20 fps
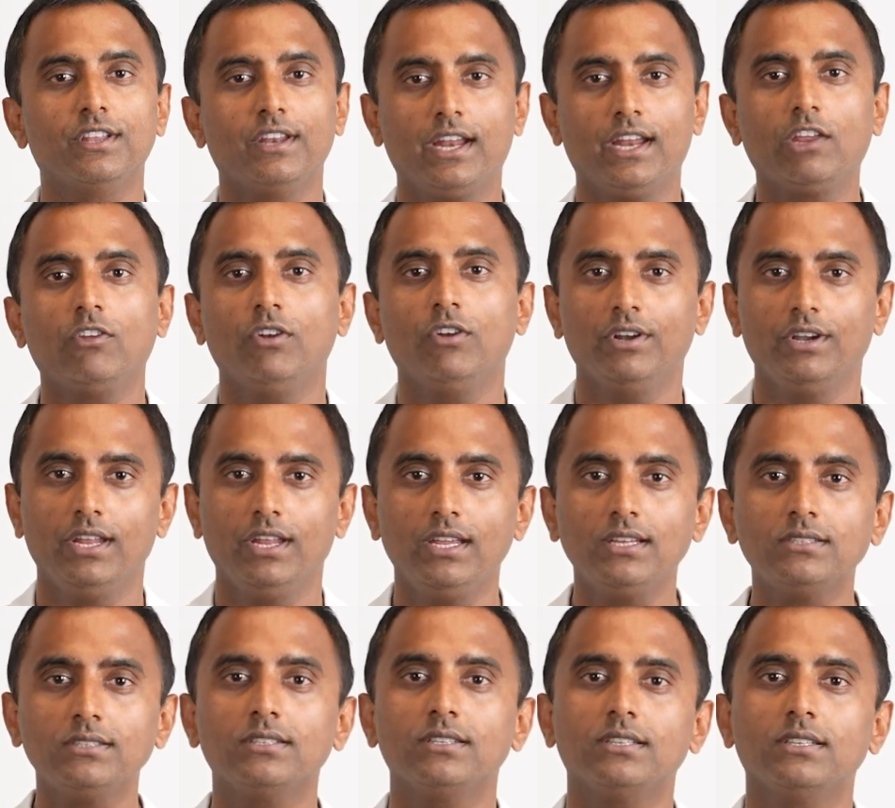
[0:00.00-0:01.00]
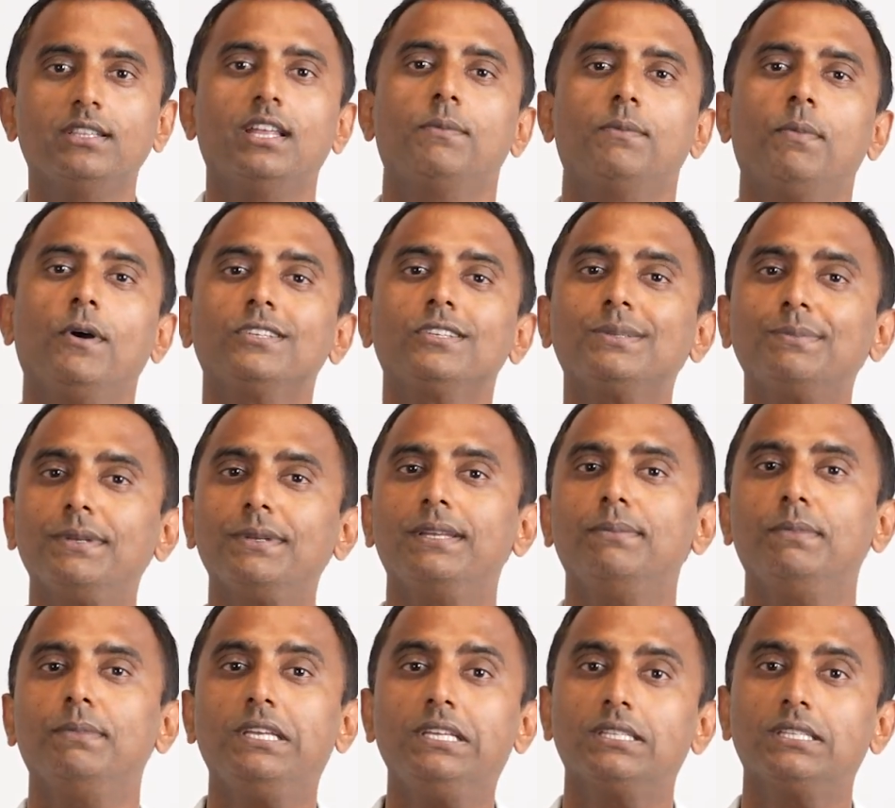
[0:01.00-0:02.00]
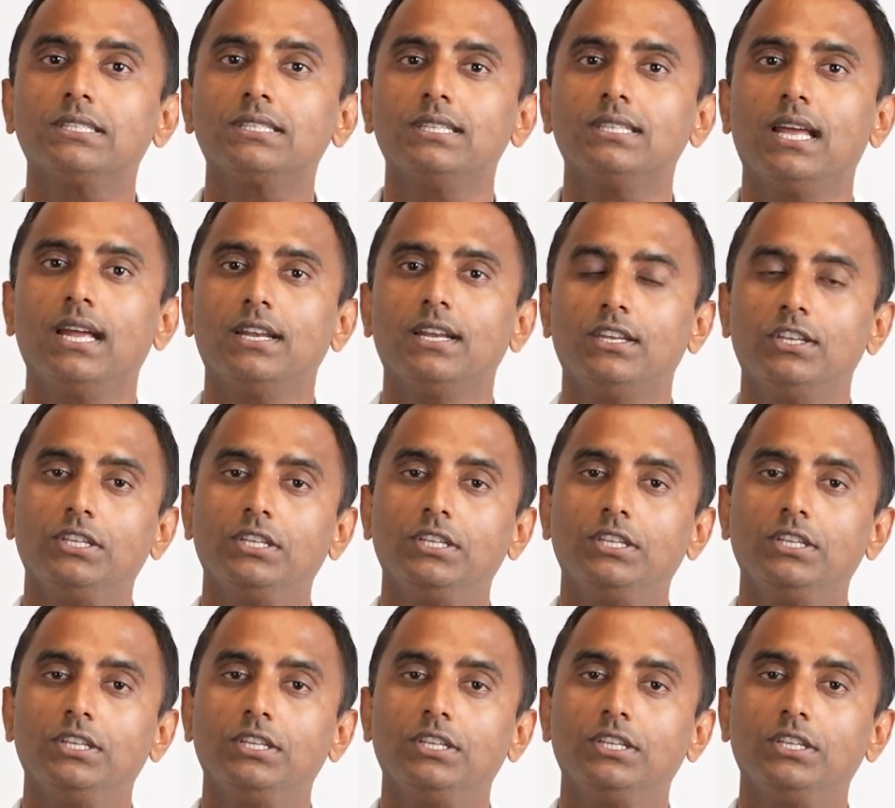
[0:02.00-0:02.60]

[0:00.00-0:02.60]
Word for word: the regular days, that possibly means that